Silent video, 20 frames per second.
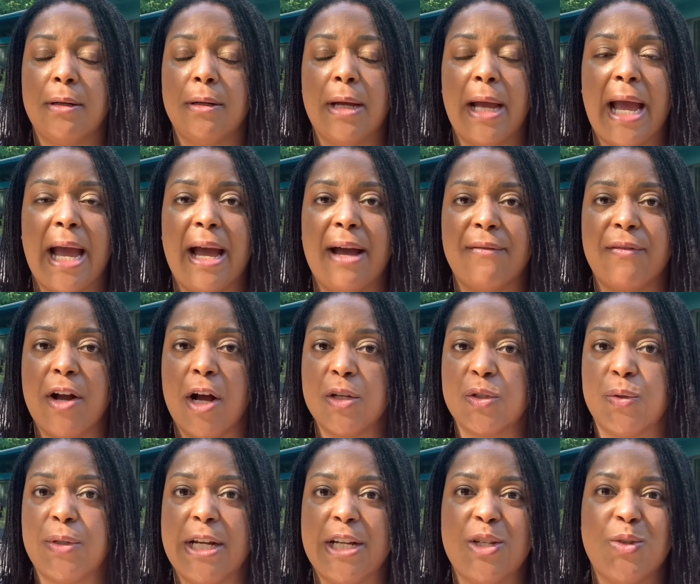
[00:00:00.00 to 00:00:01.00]
have
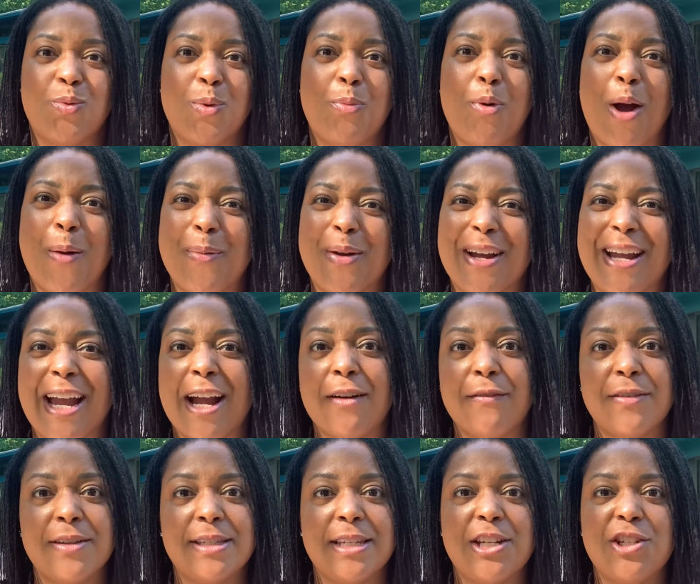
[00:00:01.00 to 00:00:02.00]
consultations with primary care
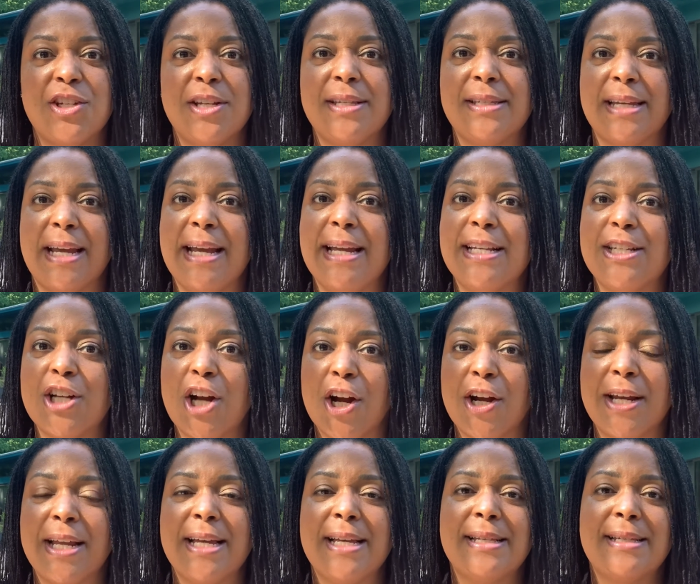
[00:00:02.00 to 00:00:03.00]
physicians,
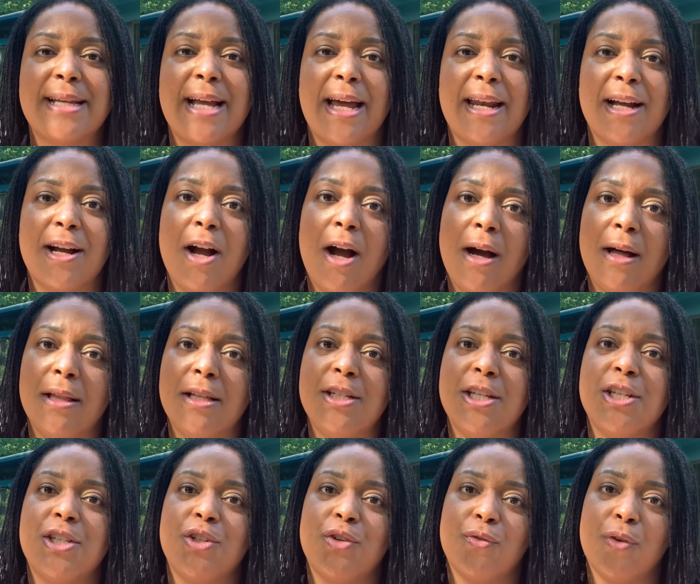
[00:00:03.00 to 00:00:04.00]
internists,
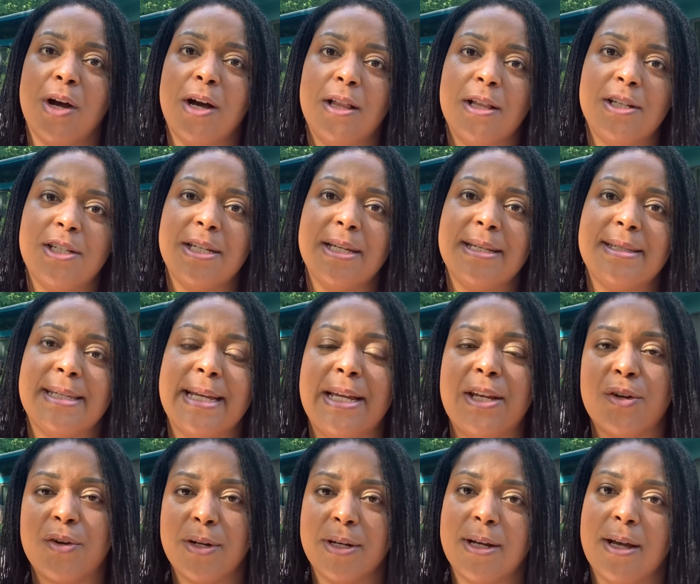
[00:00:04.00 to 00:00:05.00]
gynecologists, neurologists,
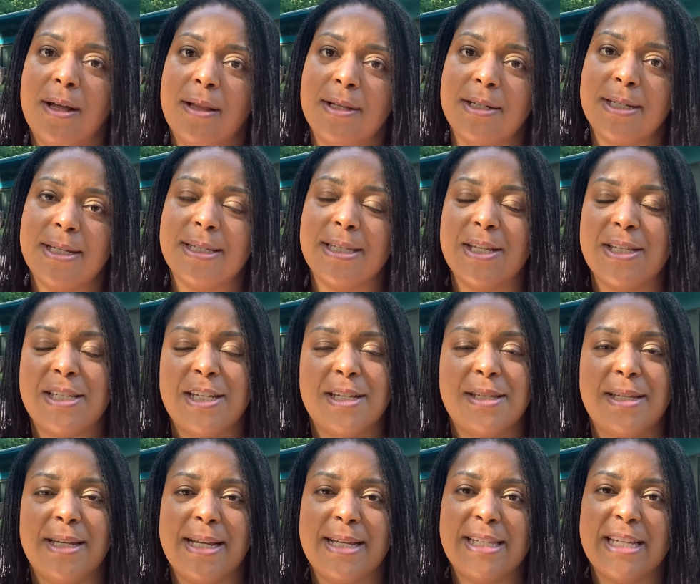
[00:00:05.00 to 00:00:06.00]
endocrinologists. That's
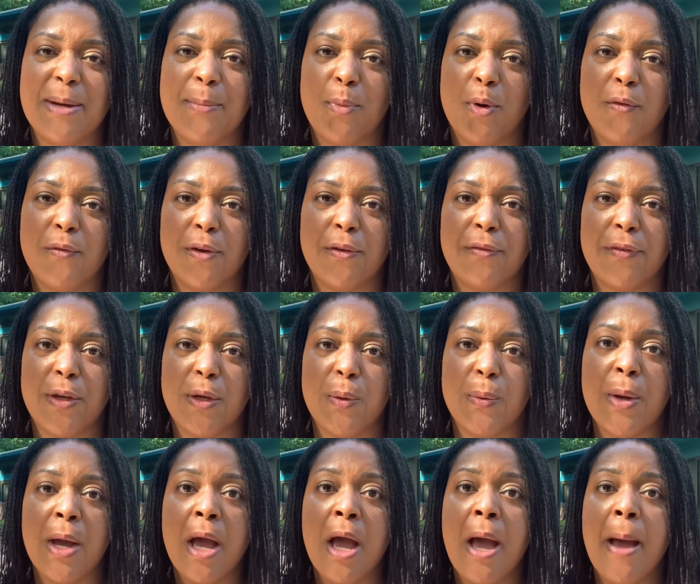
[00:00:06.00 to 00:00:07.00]
just an example of a
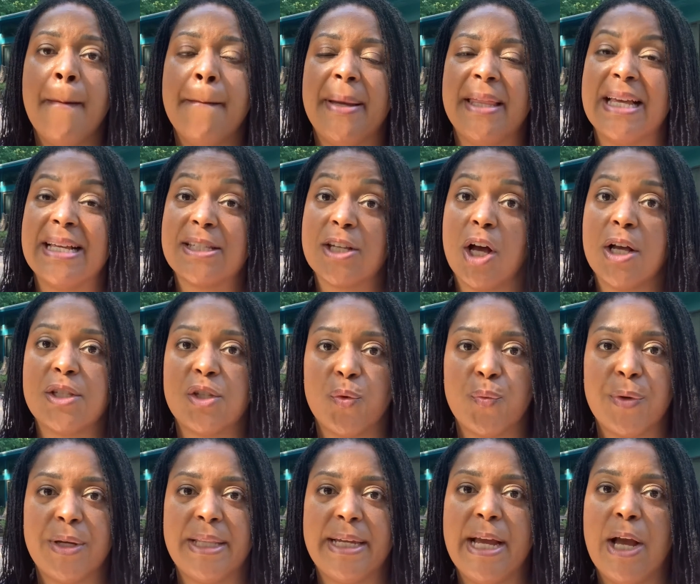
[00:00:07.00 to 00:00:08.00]
few, but that's also
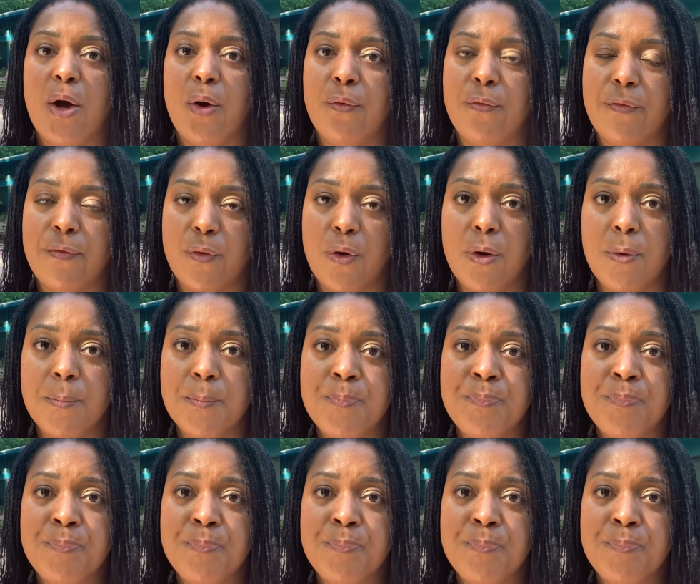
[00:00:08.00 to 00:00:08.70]
really helpful.